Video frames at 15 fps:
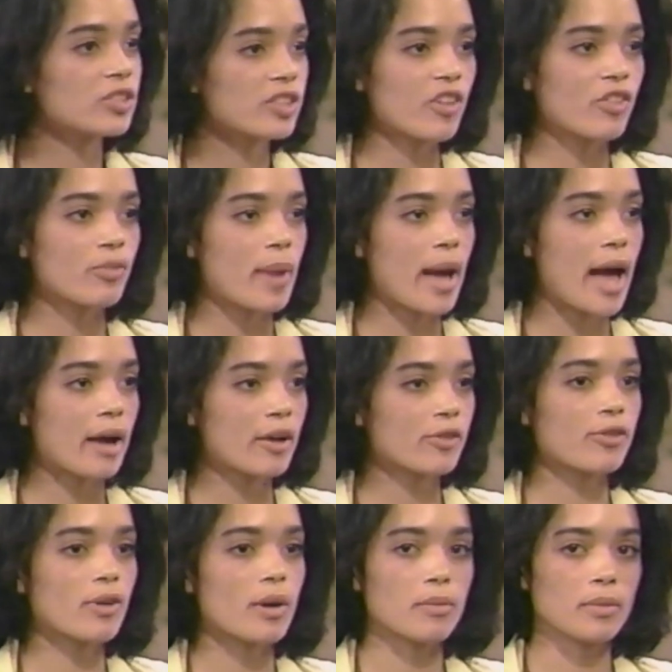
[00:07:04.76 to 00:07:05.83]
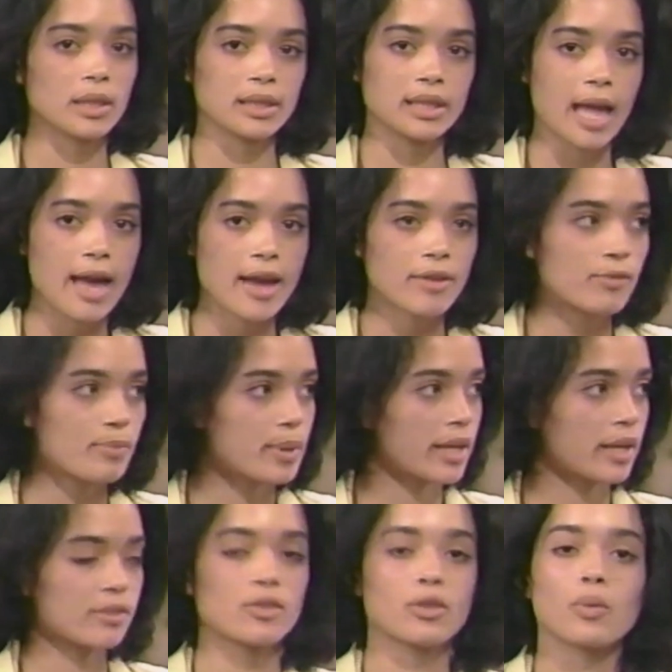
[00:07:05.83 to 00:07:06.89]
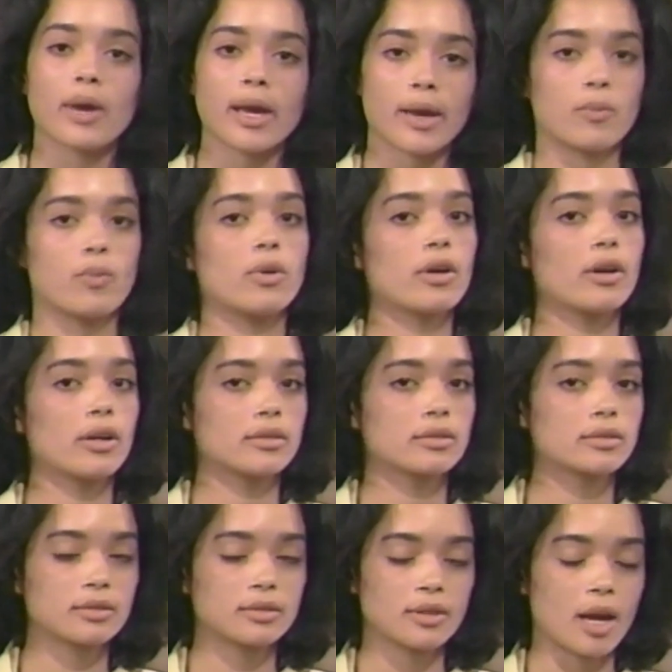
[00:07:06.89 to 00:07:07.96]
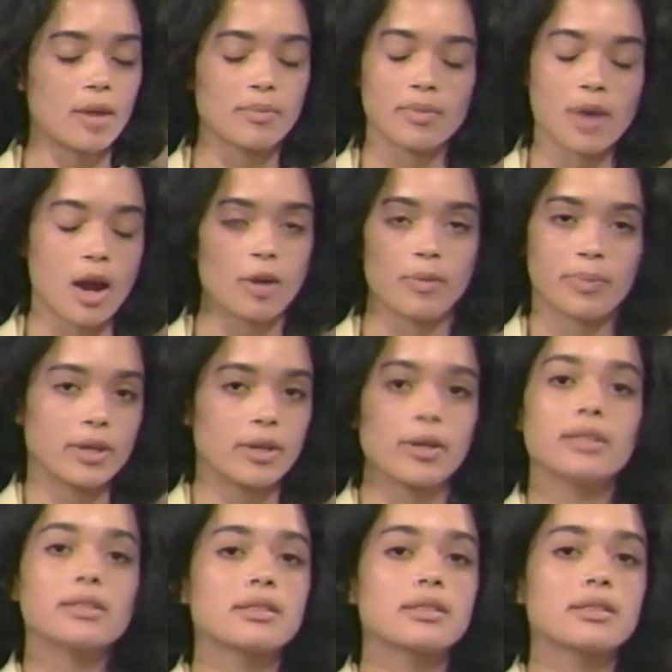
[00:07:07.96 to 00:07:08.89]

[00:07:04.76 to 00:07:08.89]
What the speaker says: yourself back from life because of the way we're, our appearance.